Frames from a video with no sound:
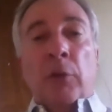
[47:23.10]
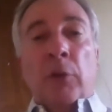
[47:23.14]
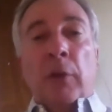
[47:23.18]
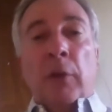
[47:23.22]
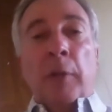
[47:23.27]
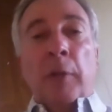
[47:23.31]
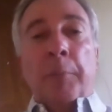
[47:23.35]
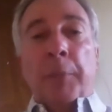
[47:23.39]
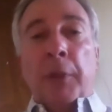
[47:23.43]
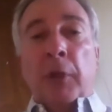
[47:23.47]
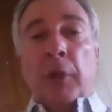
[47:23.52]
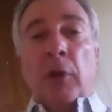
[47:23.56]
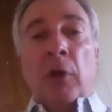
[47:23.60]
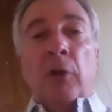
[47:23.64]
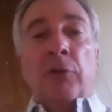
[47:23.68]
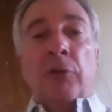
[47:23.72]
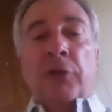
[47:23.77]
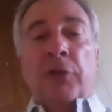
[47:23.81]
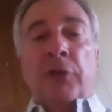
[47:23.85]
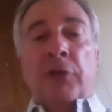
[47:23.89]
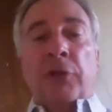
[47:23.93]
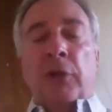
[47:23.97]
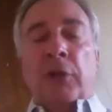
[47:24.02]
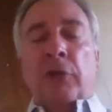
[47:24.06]
because
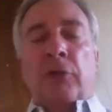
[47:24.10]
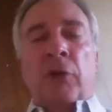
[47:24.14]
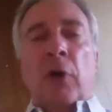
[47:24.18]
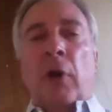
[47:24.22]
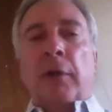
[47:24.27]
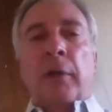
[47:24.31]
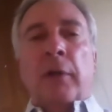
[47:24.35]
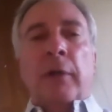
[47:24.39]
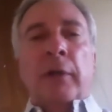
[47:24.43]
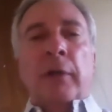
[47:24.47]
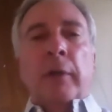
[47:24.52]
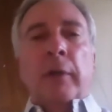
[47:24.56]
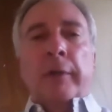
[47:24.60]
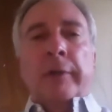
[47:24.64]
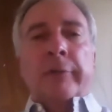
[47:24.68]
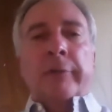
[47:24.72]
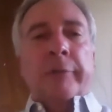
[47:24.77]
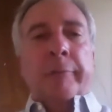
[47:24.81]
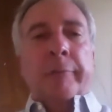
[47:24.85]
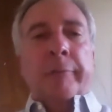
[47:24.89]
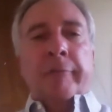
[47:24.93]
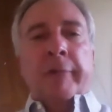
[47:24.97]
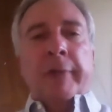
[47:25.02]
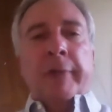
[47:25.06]
they're taught
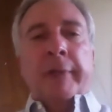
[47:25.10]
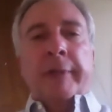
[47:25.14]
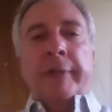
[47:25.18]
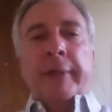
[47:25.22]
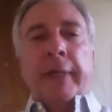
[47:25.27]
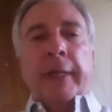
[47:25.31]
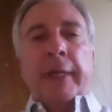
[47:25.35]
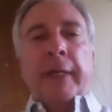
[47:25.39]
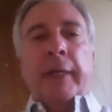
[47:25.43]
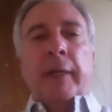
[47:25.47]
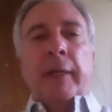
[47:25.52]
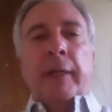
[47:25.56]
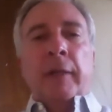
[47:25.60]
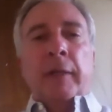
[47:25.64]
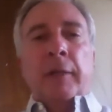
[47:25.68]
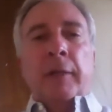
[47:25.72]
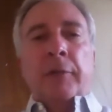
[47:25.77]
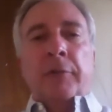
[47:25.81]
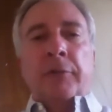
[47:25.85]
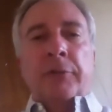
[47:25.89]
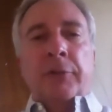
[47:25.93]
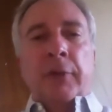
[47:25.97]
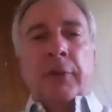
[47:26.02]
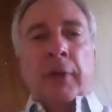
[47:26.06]
some
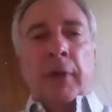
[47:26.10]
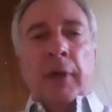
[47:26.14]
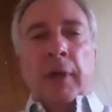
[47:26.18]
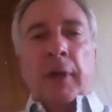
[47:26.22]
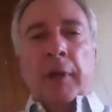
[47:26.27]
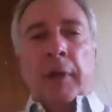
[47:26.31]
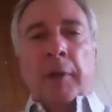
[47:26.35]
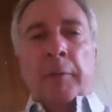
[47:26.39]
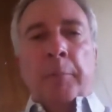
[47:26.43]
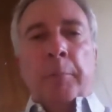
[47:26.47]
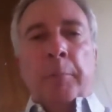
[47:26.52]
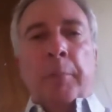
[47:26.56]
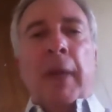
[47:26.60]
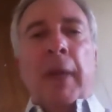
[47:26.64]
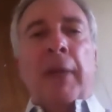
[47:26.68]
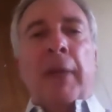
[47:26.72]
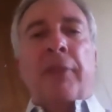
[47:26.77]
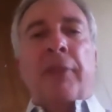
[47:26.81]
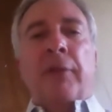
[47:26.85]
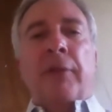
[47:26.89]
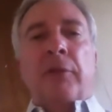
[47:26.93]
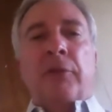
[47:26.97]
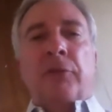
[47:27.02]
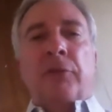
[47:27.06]
ridiculous
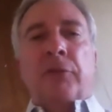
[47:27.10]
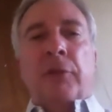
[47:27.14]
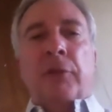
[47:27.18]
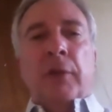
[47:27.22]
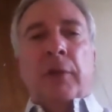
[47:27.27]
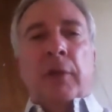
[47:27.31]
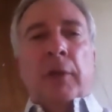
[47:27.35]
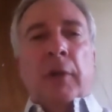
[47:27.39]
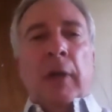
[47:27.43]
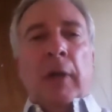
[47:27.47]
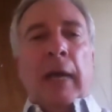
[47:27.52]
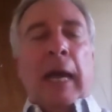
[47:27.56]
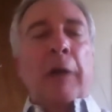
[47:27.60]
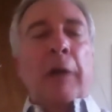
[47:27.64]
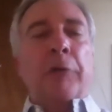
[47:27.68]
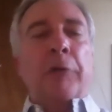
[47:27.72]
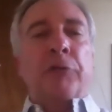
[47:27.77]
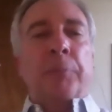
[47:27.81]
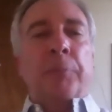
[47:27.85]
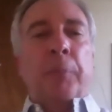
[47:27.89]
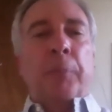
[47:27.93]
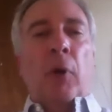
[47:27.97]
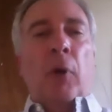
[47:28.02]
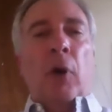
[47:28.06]
methods.
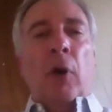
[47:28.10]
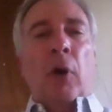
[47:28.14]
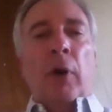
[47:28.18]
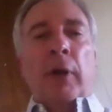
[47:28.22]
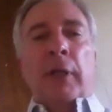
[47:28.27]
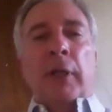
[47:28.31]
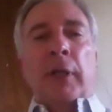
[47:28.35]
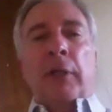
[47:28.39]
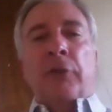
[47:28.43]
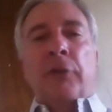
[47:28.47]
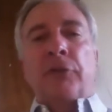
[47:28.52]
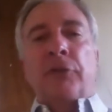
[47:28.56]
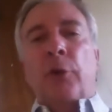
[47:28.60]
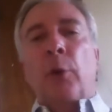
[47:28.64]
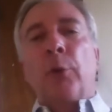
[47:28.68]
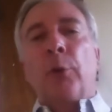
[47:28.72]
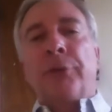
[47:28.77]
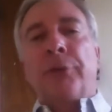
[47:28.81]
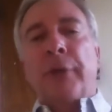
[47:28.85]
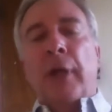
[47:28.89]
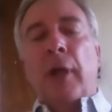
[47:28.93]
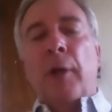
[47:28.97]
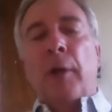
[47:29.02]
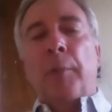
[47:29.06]
House parties,
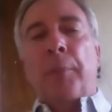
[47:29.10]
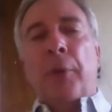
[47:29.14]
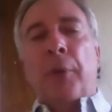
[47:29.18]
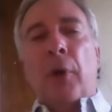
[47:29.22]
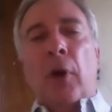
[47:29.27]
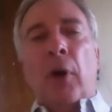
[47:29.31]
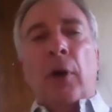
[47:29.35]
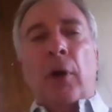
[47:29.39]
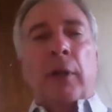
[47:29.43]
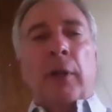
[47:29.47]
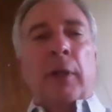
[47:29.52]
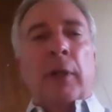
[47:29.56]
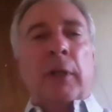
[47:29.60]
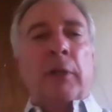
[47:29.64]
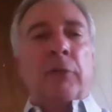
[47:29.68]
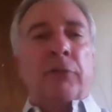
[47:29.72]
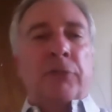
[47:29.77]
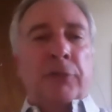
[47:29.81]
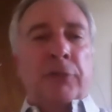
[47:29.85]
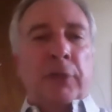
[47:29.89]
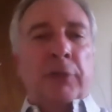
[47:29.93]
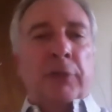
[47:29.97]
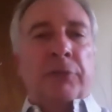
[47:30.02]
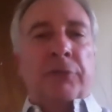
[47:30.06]
hotel
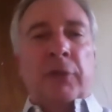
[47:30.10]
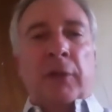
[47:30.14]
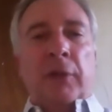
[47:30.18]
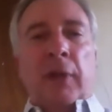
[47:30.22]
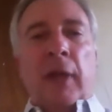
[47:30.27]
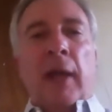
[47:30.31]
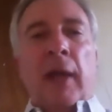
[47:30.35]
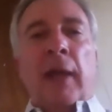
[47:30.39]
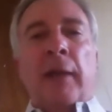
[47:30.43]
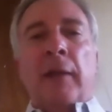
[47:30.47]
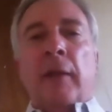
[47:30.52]
parties, this and that.